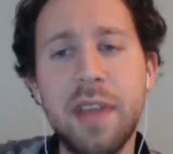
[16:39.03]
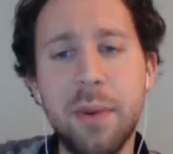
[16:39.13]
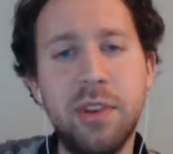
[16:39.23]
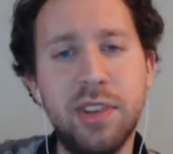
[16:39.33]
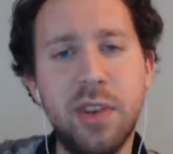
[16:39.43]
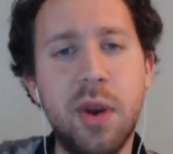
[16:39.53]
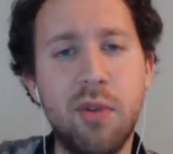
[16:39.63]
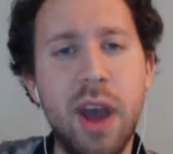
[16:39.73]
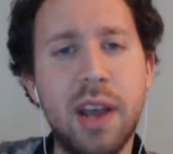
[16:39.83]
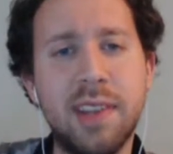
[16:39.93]
it would just go to
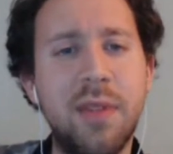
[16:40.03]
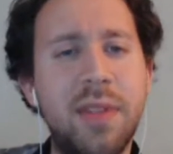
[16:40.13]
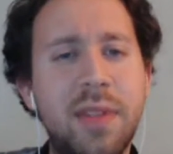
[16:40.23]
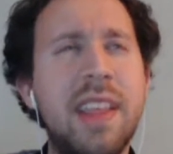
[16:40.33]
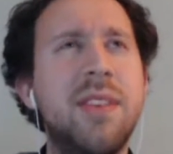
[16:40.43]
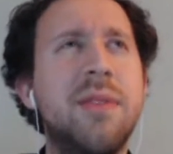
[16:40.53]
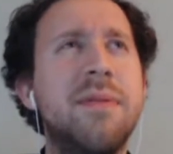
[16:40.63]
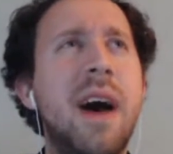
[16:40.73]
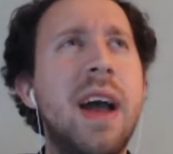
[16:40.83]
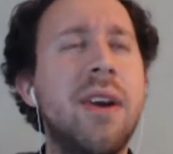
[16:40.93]
rocks. I don't think they'd do
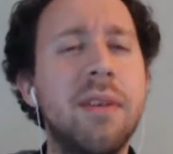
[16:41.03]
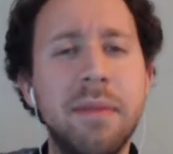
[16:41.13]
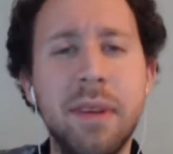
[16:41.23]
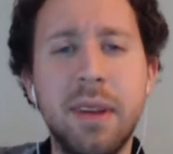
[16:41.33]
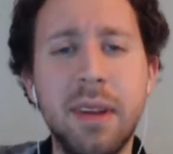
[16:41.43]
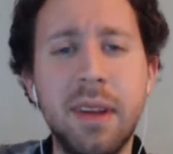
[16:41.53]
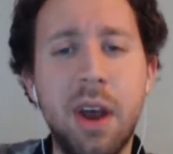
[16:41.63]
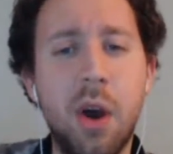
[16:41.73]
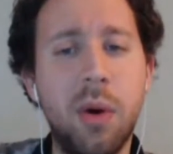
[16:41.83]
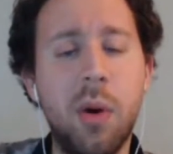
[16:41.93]
fire.
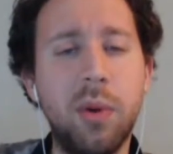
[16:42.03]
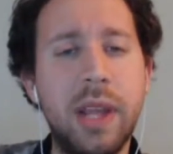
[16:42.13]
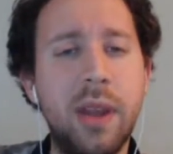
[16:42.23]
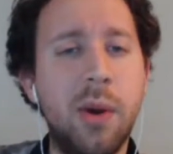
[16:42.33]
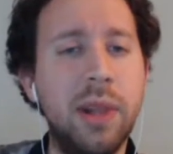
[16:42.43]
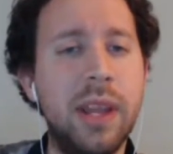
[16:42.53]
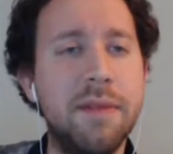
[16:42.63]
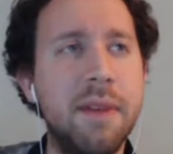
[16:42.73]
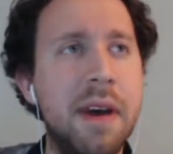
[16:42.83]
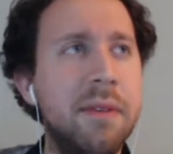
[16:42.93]
Yeah. Only
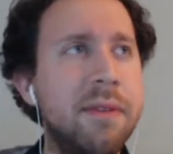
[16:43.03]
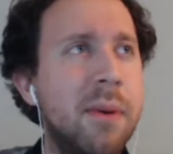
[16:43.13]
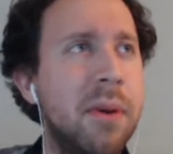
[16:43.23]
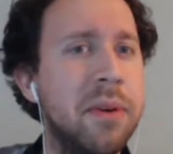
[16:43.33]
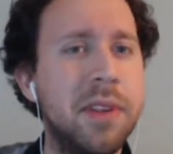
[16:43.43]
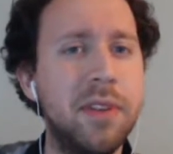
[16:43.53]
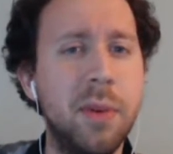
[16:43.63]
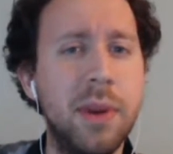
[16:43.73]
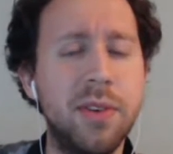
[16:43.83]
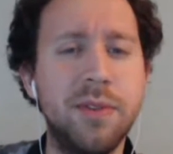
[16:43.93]
a Final Four
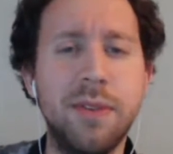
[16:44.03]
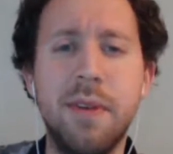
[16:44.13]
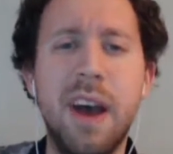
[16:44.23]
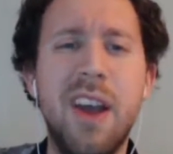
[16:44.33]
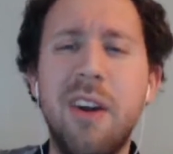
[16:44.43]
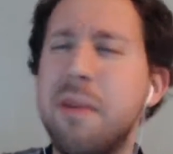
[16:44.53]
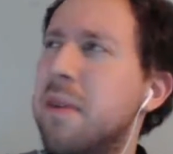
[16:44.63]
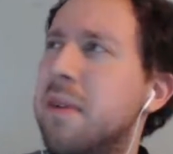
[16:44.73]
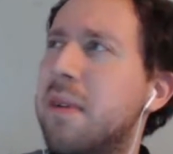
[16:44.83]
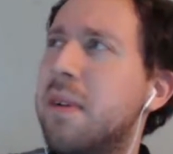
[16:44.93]
situation for fire.
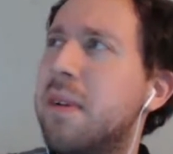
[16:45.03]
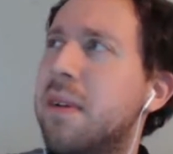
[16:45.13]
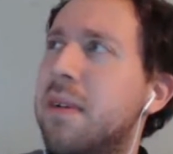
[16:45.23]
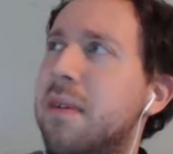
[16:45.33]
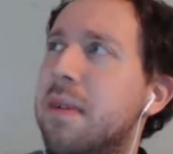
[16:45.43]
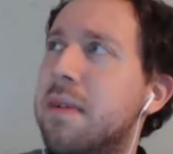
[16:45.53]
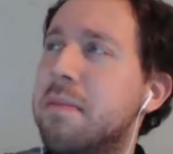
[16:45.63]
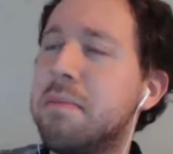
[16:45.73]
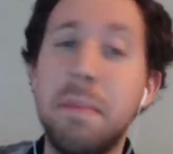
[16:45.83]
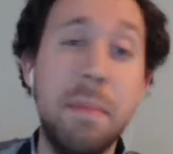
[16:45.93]

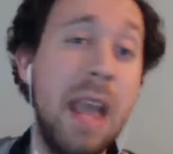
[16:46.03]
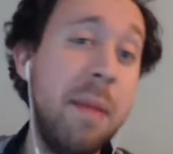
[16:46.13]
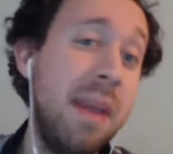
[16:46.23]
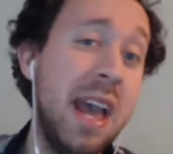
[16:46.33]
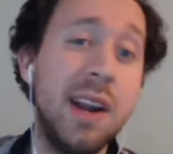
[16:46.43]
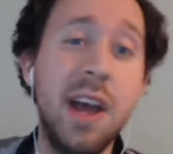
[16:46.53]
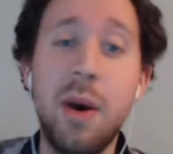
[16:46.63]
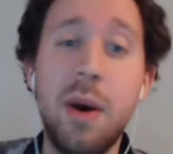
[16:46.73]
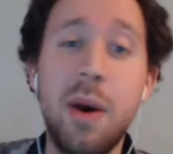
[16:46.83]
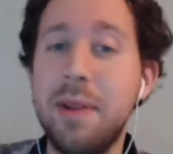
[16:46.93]
Maybe, I don't
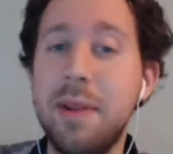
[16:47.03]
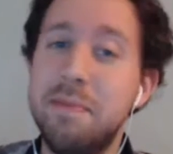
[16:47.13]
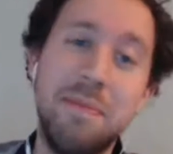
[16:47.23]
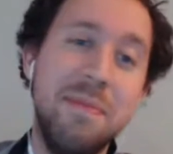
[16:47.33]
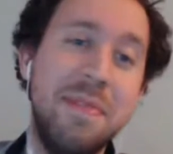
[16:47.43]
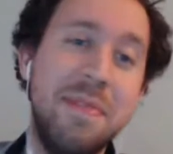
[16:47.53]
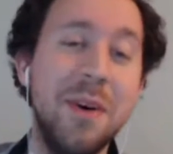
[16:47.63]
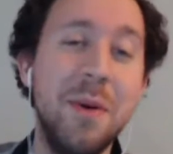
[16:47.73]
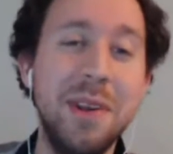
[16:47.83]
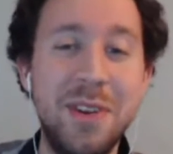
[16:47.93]
know. I mean,
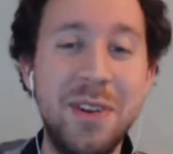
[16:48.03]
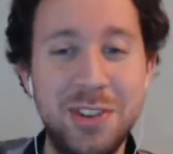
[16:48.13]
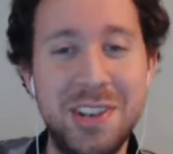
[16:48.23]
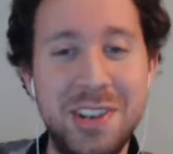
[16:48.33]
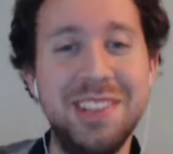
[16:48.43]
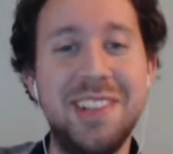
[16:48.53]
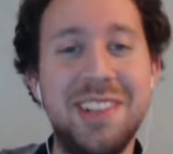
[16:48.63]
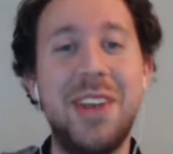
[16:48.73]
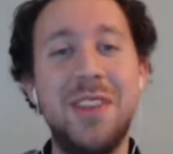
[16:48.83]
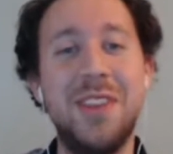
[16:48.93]
there's always future
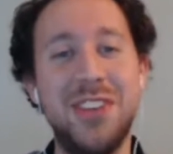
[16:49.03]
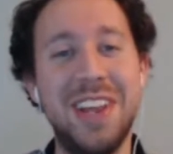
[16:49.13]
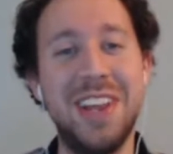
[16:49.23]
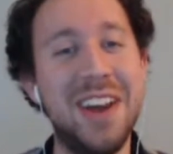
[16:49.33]
seasons to figure this shit out. If it ever